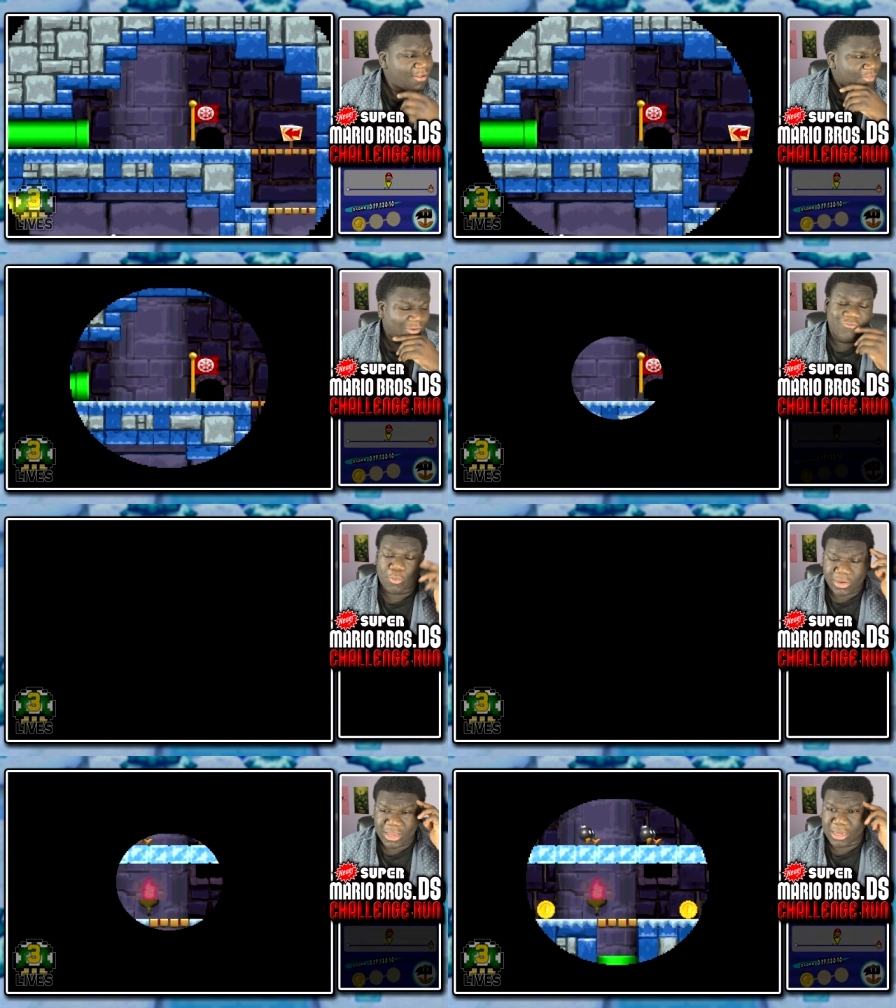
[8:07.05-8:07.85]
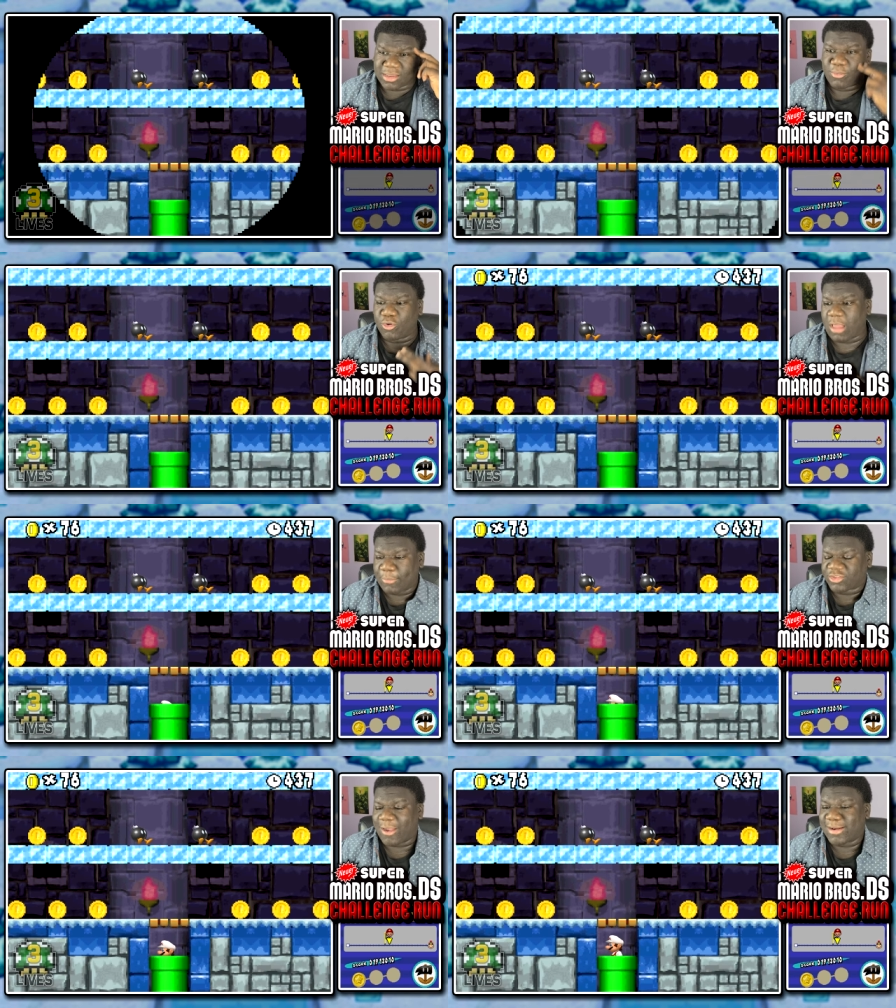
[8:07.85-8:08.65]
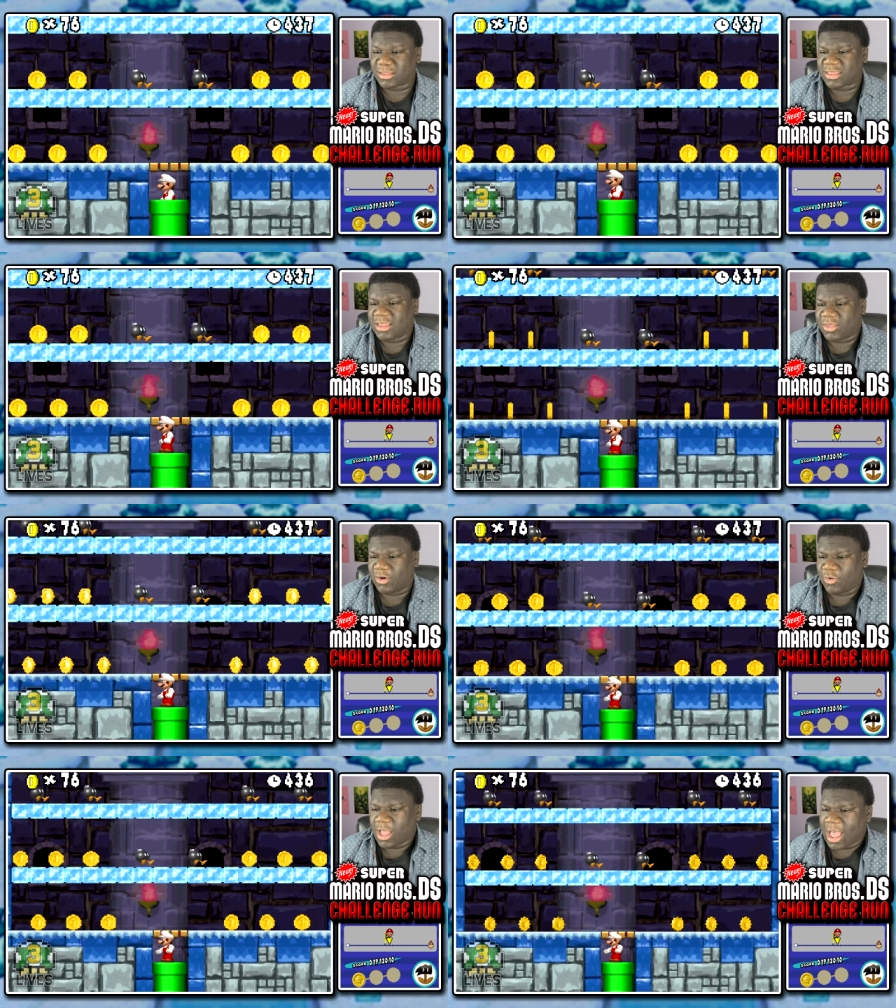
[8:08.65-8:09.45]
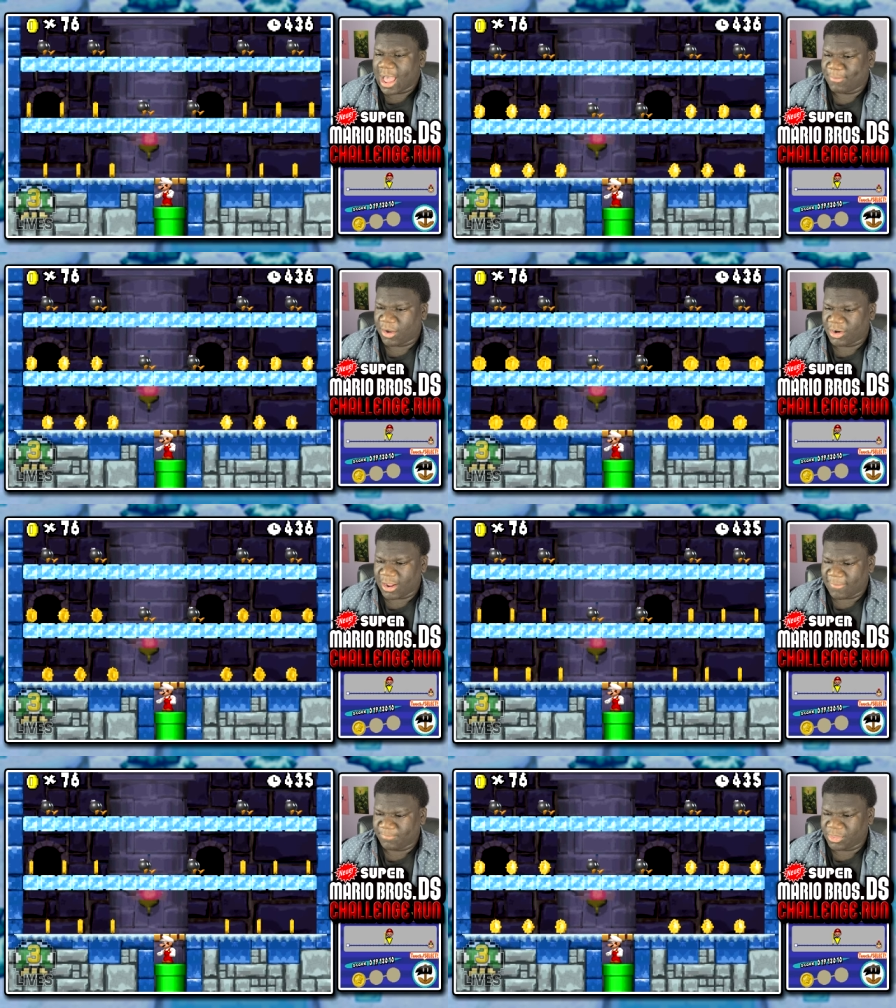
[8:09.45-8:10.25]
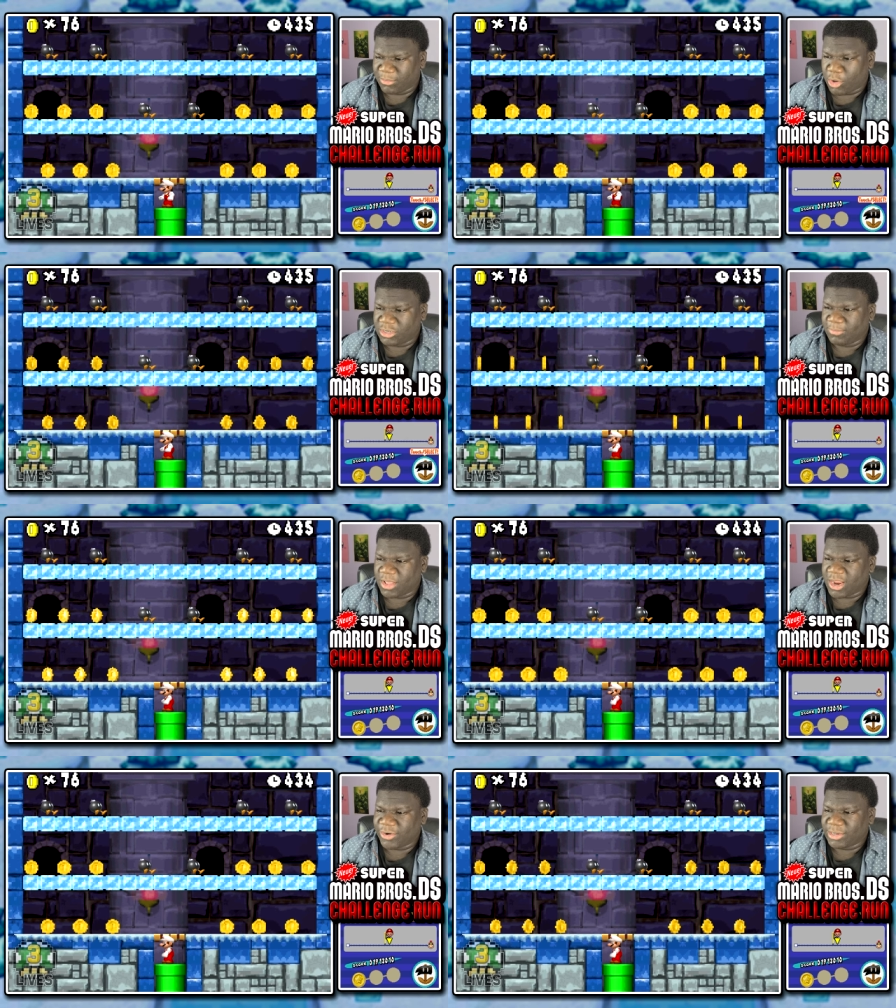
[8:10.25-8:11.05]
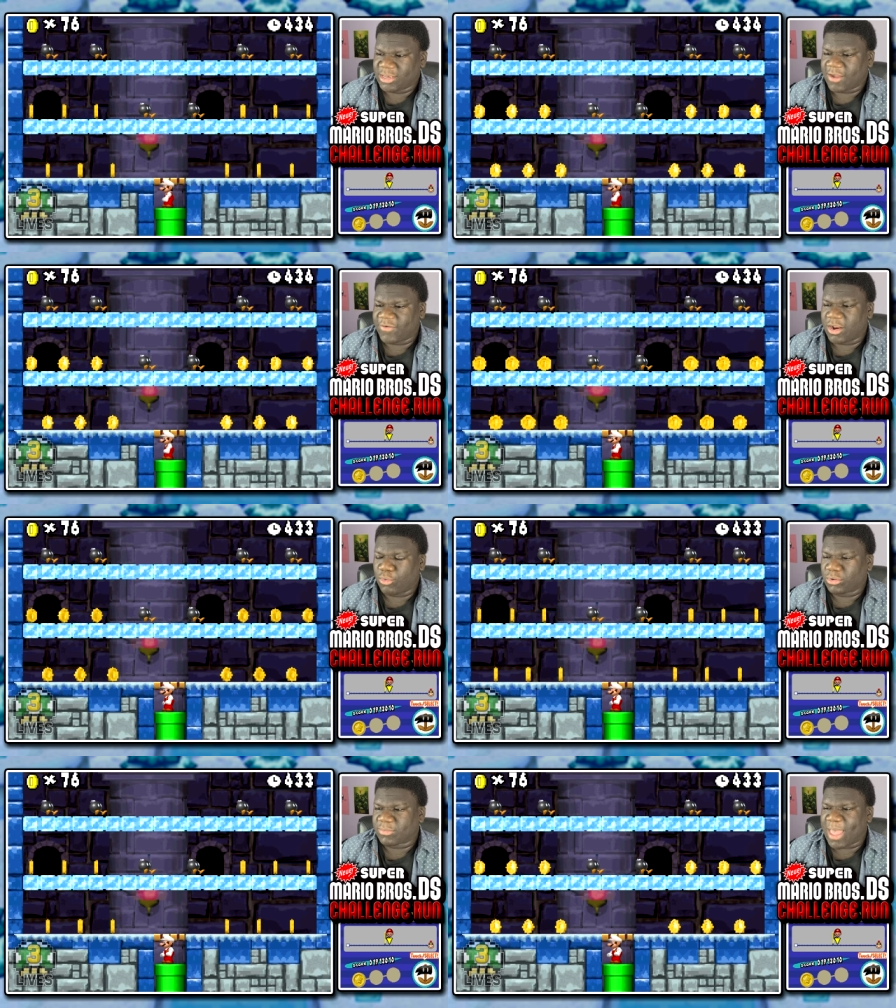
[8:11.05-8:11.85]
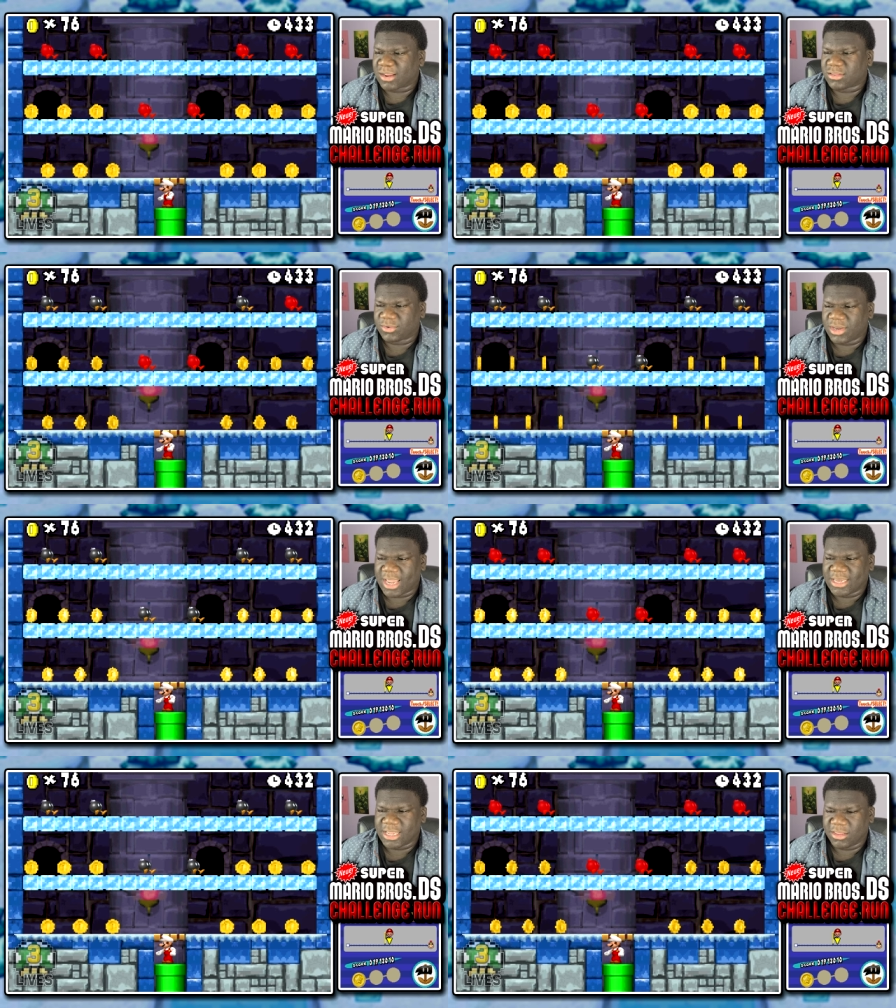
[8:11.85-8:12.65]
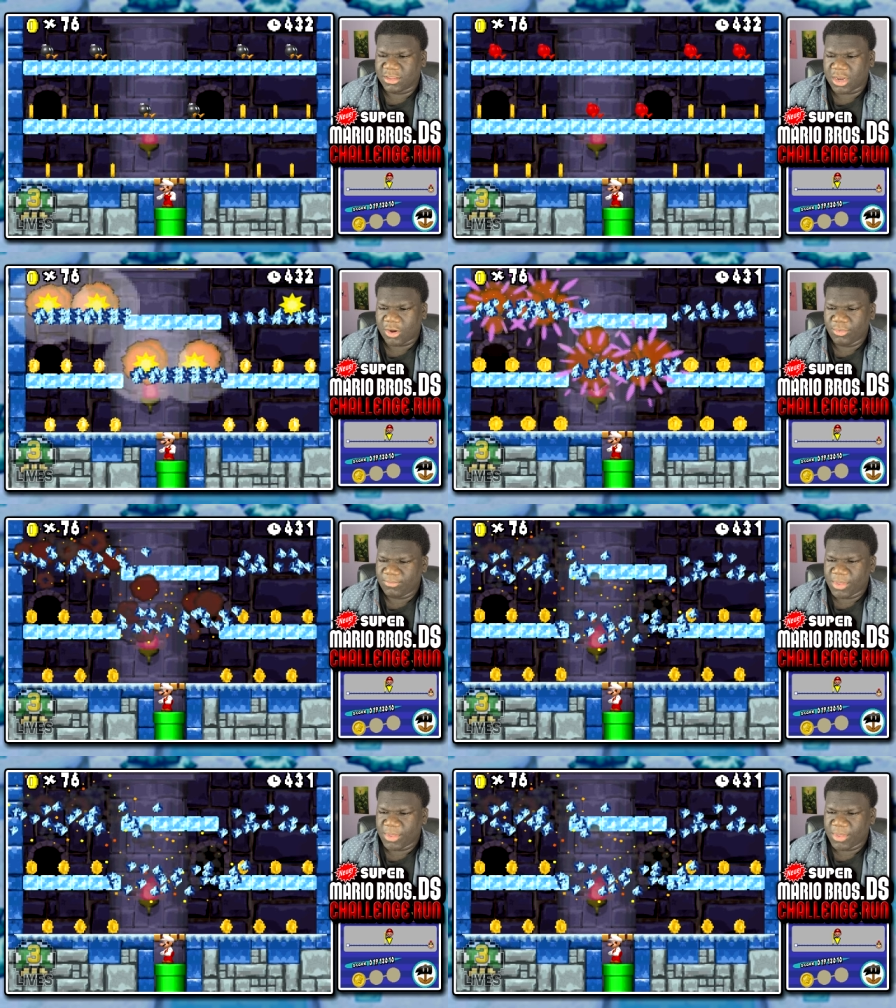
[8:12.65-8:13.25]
The foresight's important. I was trying to say though, about um, multiplayer and stuff, it holds back certain ideas, you know?